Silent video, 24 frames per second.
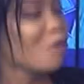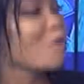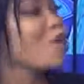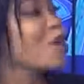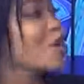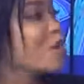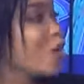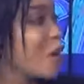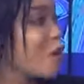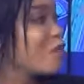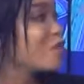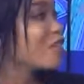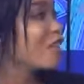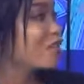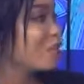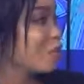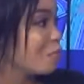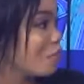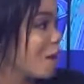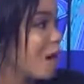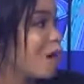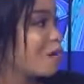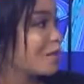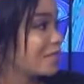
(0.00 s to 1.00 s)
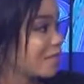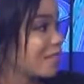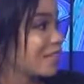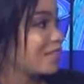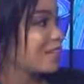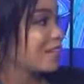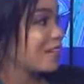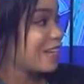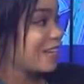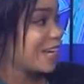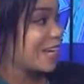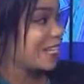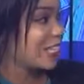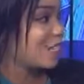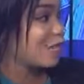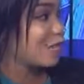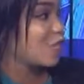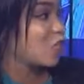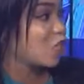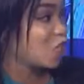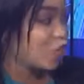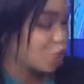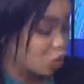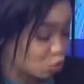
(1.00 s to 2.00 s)
We know that the power sector in
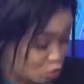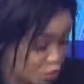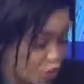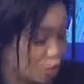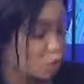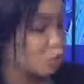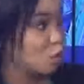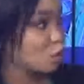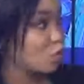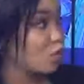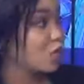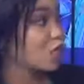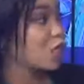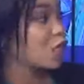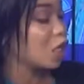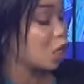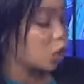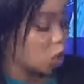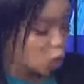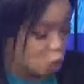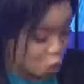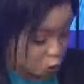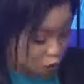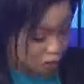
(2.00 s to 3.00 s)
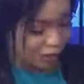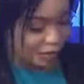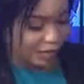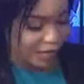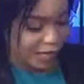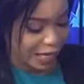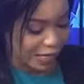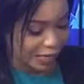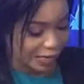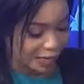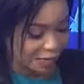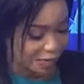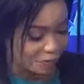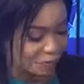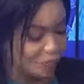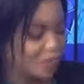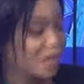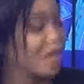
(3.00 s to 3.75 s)
Nigeria is riddled with a lot of debt.